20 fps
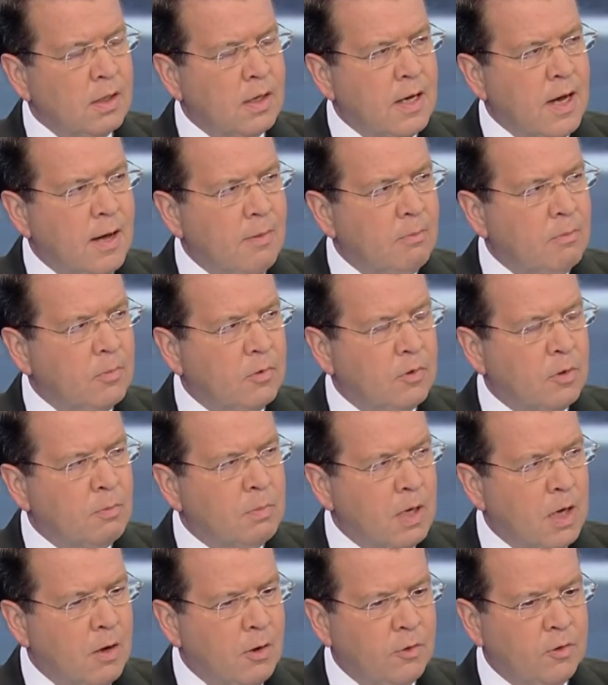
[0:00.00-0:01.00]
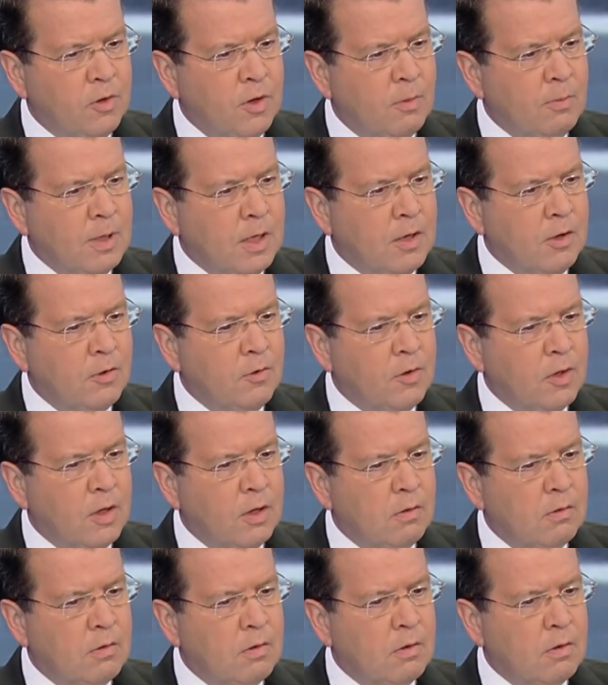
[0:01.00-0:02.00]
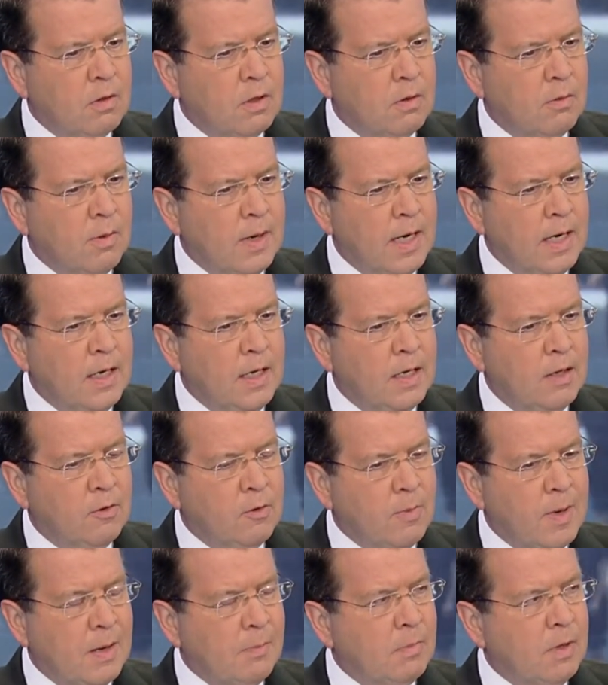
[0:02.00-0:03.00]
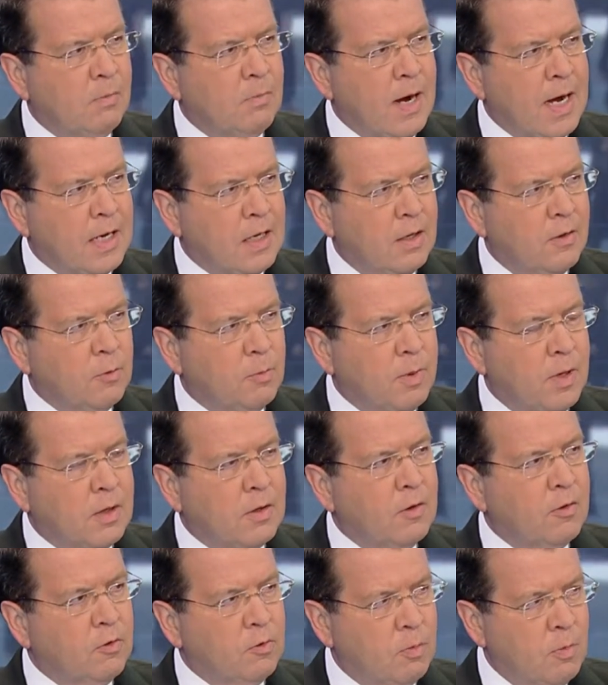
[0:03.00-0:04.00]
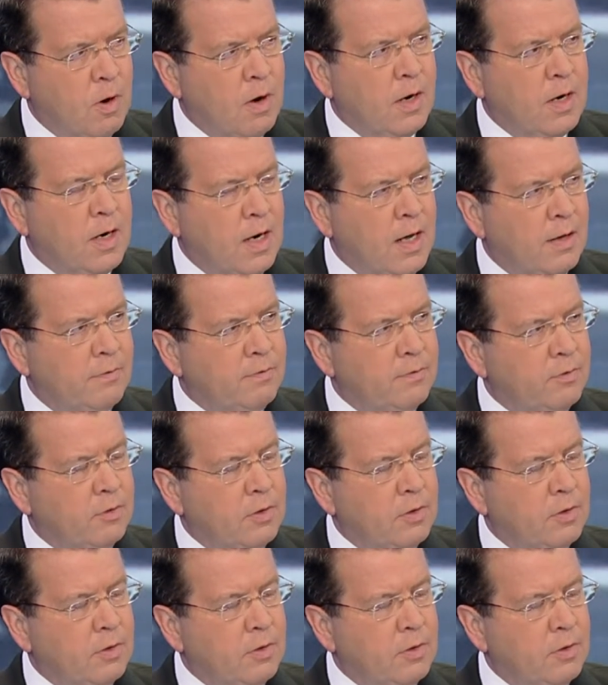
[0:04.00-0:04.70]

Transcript: come to blows here because the, the Iranians might be reckless, but they're smart enough.